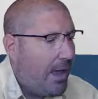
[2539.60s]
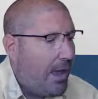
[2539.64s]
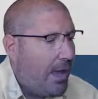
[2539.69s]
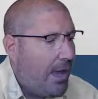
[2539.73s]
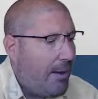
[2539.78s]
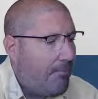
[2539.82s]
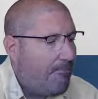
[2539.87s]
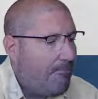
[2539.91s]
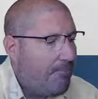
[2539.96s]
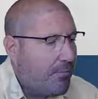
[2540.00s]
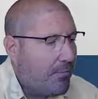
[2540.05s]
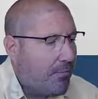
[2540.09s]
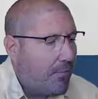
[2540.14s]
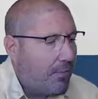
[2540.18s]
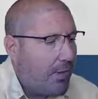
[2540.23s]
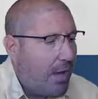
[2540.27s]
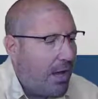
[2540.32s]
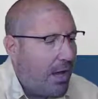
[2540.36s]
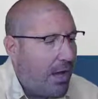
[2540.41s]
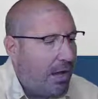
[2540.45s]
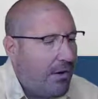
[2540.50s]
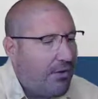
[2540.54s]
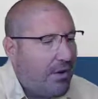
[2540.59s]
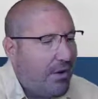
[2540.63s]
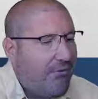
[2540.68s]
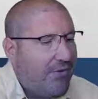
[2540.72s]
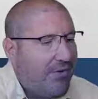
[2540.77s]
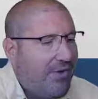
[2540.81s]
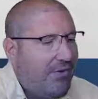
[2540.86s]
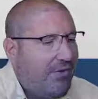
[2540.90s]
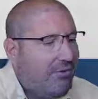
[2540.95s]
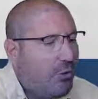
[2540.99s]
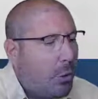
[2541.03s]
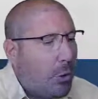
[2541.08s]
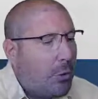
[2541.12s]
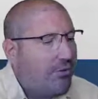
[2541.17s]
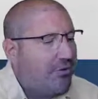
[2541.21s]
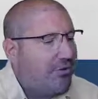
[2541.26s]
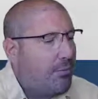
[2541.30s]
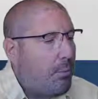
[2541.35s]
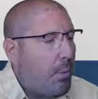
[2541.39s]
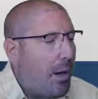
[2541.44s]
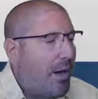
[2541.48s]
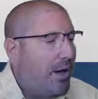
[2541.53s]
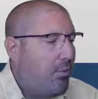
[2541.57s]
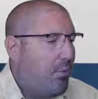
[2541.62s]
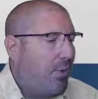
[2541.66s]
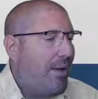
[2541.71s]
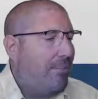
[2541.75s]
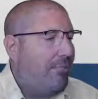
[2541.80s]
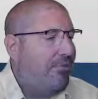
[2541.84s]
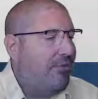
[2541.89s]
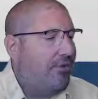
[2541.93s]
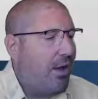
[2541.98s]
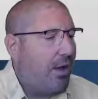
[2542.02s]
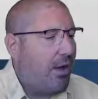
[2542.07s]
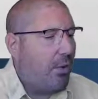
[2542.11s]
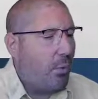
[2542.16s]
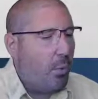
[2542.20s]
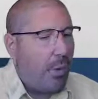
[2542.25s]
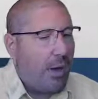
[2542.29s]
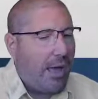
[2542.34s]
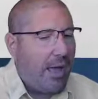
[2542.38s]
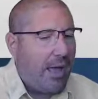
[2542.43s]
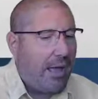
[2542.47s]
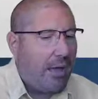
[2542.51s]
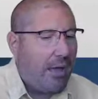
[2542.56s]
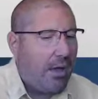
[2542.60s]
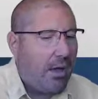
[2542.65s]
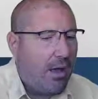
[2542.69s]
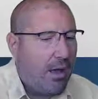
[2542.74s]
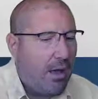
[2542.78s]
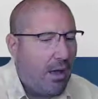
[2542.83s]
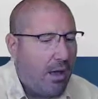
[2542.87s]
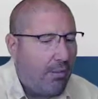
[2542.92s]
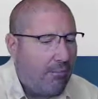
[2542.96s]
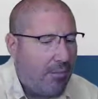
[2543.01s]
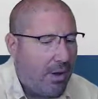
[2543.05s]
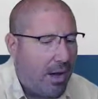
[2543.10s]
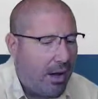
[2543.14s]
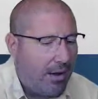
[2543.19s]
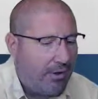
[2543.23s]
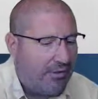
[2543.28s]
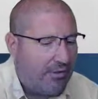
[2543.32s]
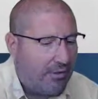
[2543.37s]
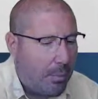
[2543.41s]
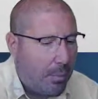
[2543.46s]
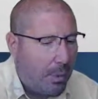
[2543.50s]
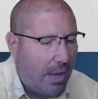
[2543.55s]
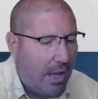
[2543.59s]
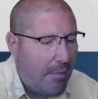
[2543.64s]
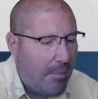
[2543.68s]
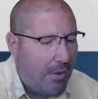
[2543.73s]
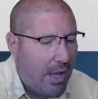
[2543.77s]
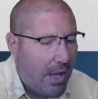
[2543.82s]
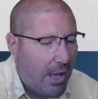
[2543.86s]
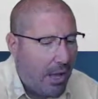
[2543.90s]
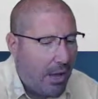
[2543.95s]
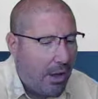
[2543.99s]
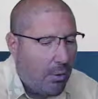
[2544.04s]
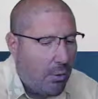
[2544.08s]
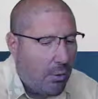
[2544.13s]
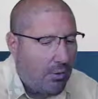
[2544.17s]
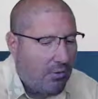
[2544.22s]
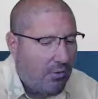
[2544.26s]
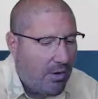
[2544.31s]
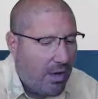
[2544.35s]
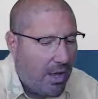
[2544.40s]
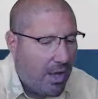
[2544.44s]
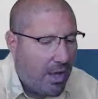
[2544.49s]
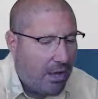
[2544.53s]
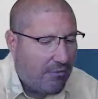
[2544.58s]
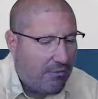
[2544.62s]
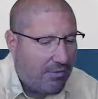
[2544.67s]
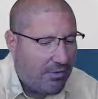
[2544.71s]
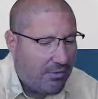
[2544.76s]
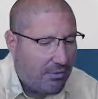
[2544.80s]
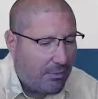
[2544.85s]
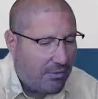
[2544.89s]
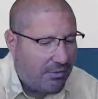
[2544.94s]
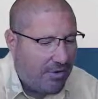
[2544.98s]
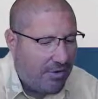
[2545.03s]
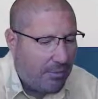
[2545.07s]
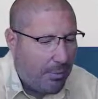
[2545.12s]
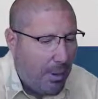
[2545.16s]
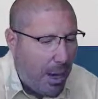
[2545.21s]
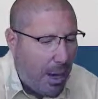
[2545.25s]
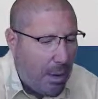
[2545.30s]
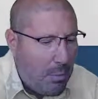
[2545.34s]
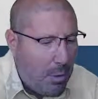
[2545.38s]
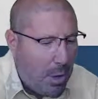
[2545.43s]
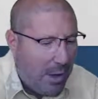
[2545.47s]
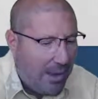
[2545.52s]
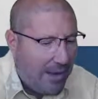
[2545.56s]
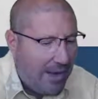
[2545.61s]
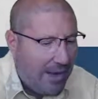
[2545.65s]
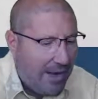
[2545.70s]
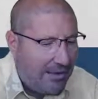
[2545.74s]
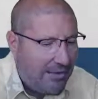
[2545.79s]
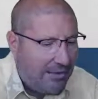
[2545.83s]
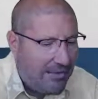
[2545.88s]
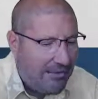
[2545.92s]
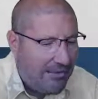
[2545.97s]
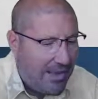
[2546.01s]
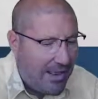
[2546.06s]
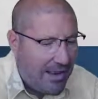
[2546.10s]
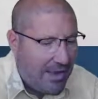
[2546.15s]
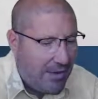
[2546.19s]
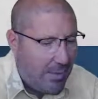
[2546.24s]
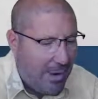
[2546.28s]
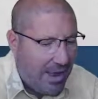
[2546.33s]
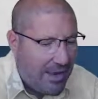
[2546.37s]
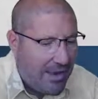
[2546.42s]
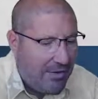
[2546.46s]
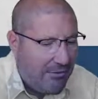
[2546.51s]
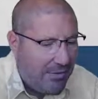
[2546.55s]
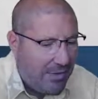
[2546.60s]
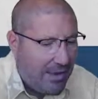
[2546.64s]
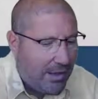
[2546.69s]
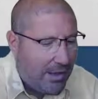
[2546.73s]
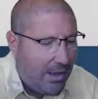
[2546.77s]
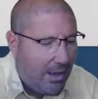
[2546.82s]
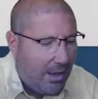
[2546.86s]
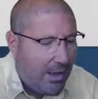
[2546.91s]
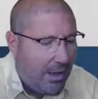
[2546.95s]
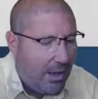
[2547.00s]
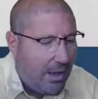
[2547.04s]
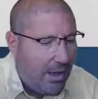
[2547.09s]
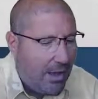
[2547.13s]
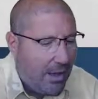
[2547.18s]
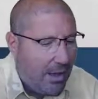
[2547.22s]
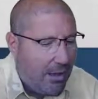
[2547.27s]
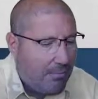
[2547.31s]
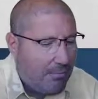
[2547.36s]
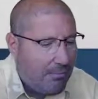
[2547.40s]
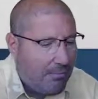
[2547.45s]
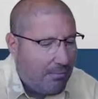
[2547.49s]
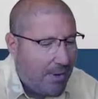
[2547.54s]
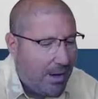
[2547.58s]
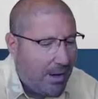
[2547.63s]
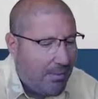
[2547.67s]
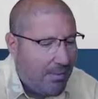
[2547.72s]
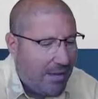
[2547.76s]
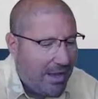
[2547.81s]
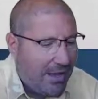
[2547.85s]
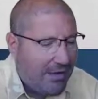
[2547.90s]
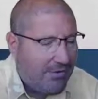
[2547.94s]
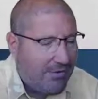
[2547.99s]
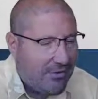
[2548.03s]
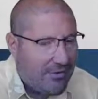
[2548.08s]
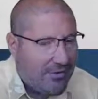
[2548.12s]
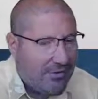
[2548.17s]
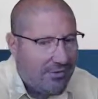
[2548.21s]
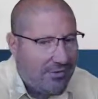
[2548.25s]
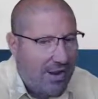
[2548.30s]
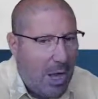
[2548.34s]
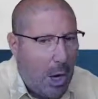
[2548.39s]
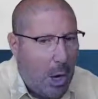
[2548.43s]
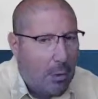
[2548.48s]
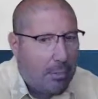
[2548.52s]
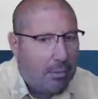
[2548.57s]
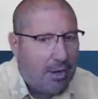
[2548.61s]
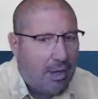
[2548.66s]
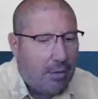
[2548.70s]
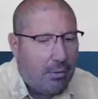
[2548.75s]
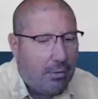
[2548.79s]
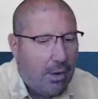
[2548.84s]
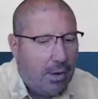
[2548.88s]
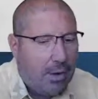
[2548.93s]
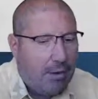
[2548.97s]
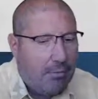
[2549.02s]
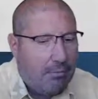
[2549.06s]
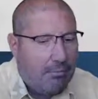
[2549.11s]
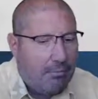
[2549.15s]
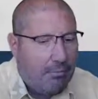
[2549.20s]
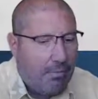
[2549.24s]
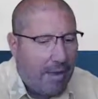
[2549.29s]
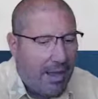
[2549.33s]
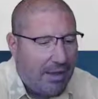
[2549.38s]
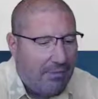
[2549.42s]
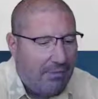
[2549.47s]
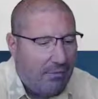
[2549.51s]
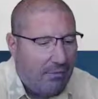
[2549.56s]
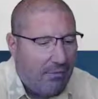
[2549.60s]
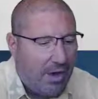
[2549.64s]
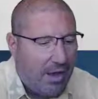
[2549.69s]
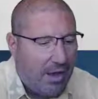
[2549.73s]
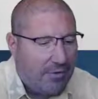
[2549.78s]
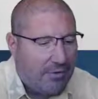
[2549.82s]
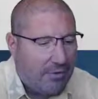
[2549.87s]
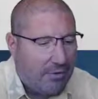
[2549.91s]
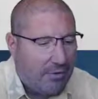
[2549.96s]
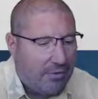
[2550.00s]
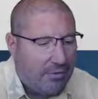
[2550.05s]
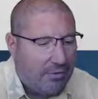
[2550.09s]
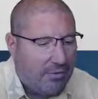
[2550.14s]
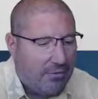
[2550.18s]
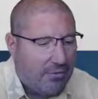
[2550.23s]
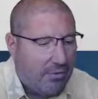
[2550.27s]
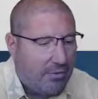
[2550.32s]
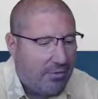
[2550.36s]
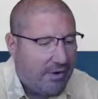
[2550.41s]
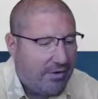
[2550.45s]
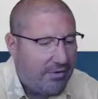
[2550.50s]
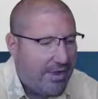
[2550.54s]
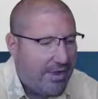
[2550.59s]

And this is also my website where I supply my own resources, but I'm not here to sell you anything. I'm here to just help you make the right choice of your